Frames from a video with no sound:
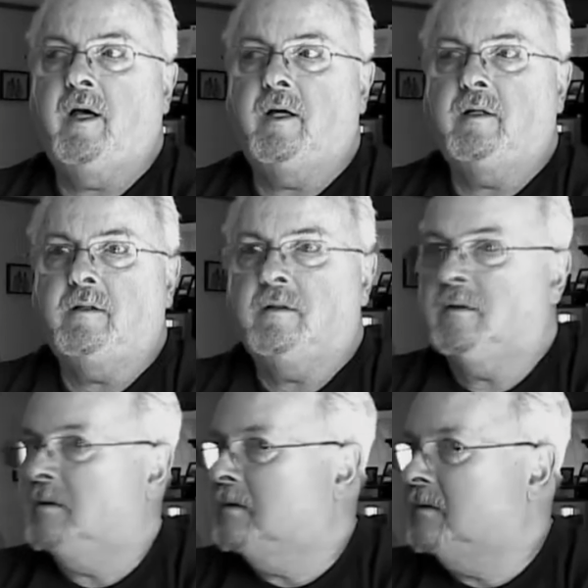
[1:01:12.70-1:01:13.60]
And
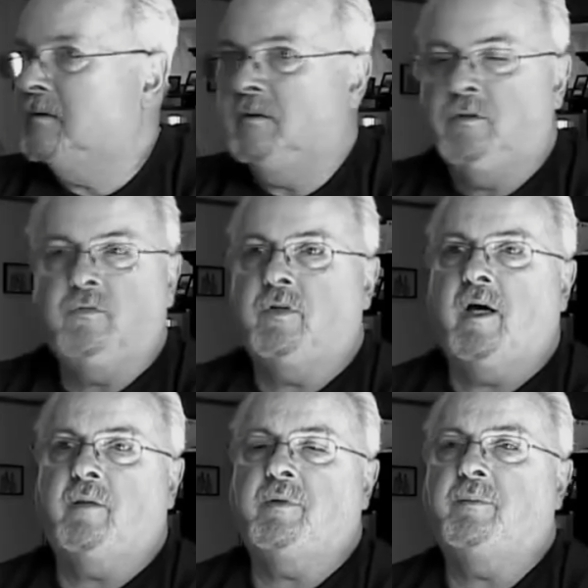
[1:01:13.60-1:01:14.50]
you've
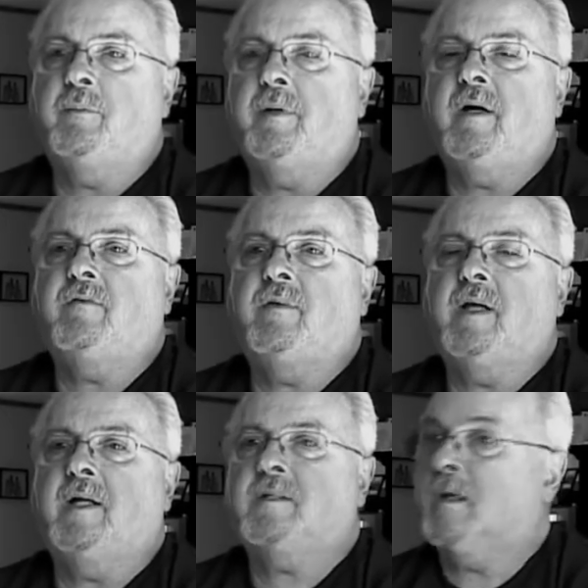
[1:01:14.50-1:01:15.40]
got to be prepared
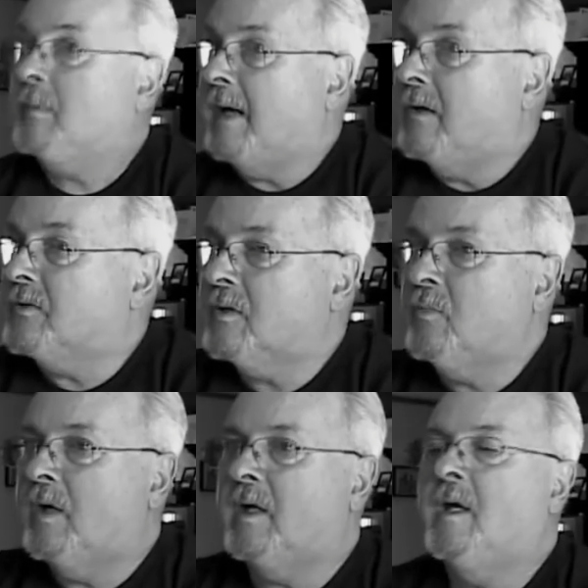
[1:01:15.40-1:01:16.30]
for that somehow,
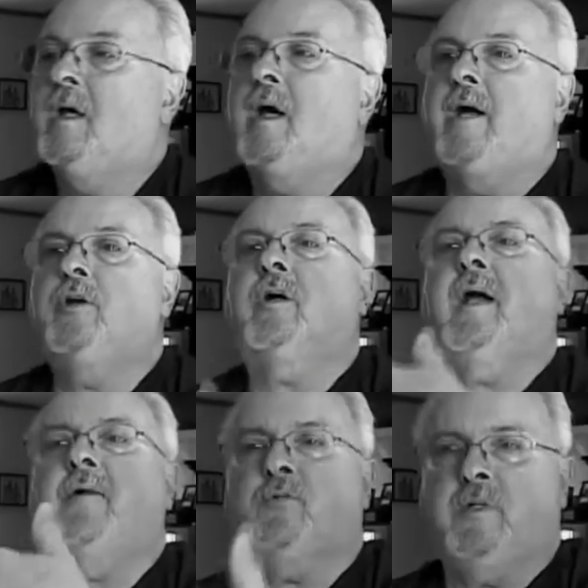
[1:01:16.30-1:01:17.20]
some way, and you're
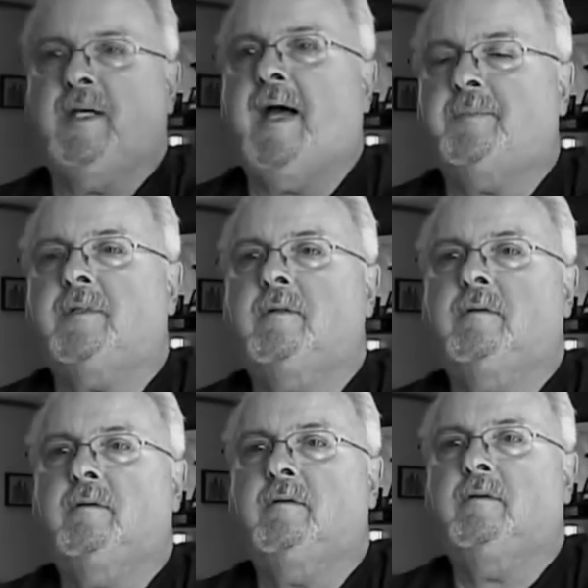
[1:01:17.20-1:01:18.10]
going to have to adapt.
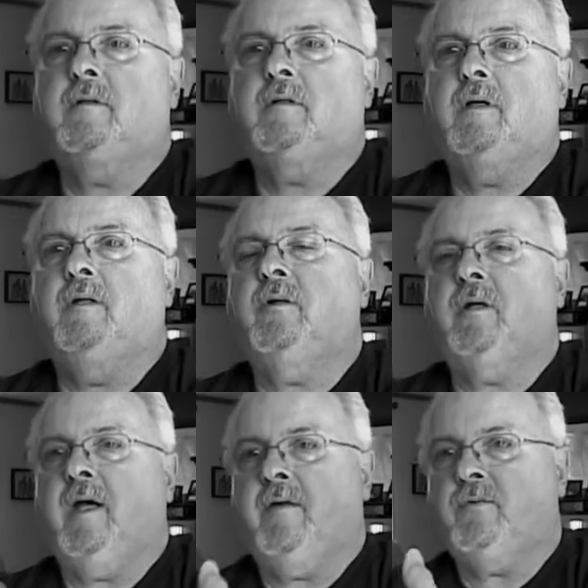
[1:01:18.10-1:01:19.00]
And
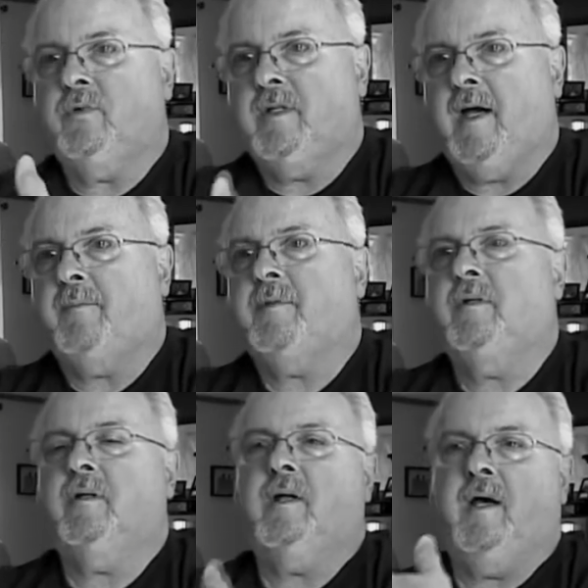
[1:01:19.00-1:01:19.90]
you're going to have to
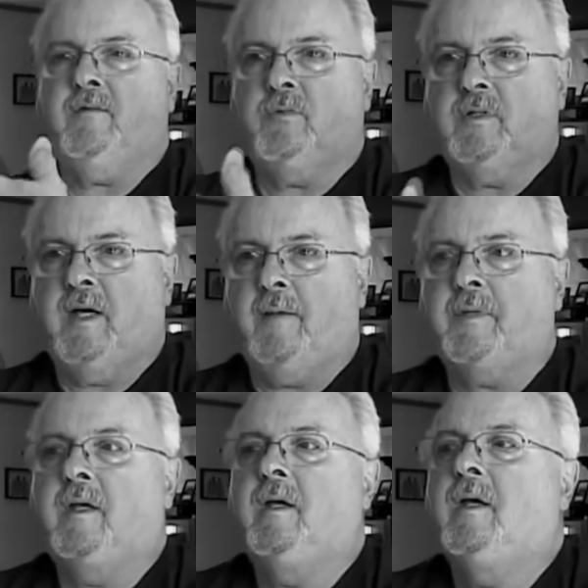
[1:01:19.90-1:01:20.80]
adapt, and you're going to have to
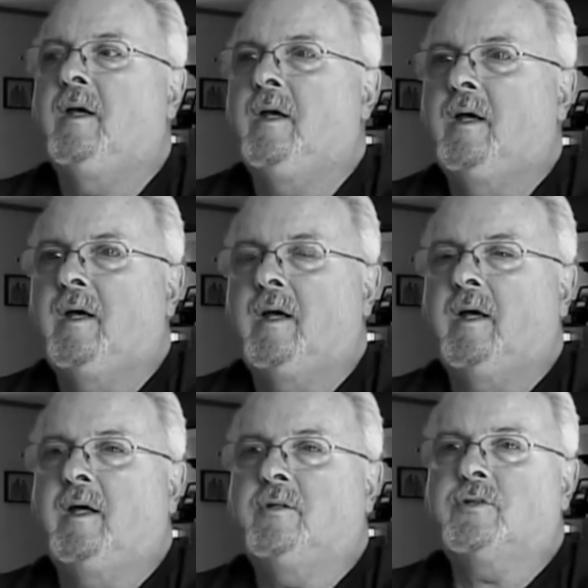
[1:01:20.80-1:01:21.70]
adapt.
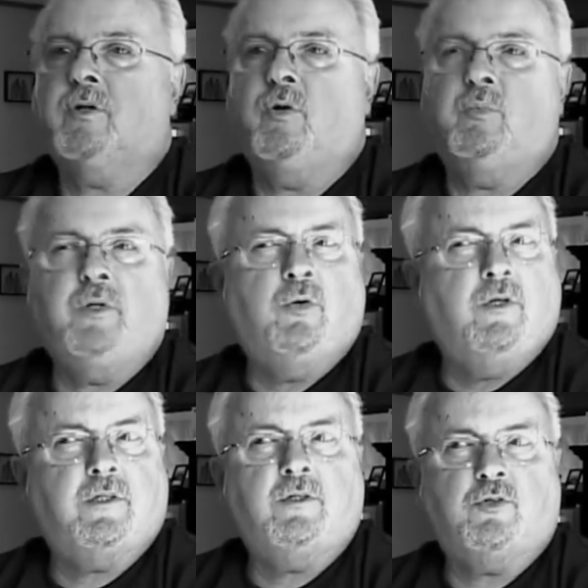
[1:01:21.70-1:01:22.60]
And so, hmm.
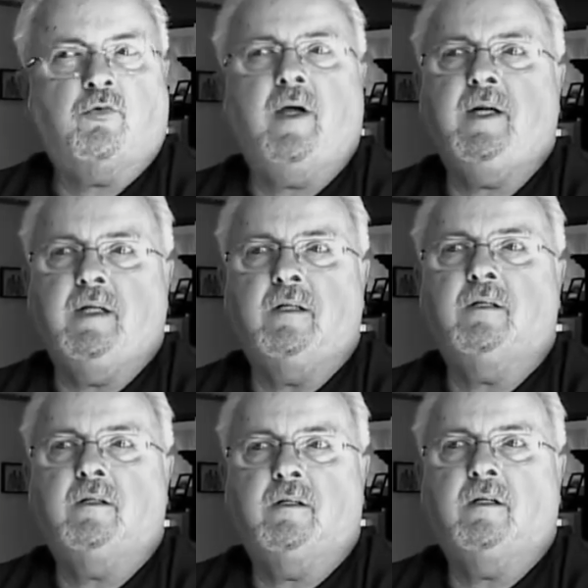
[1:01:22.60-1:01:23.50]
because of the
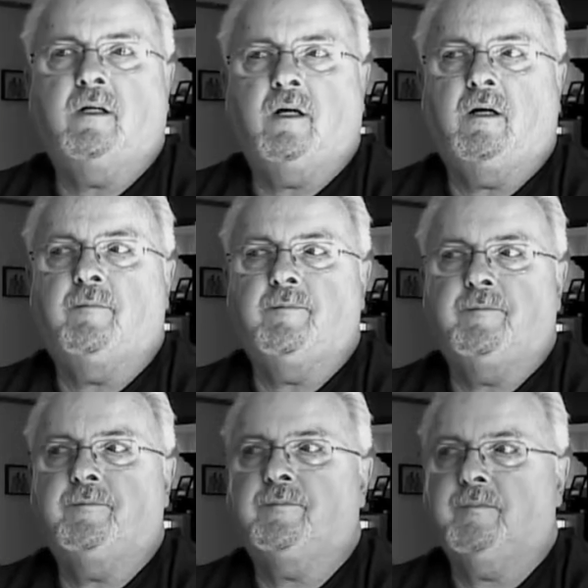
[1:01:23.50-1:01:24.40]
training, um,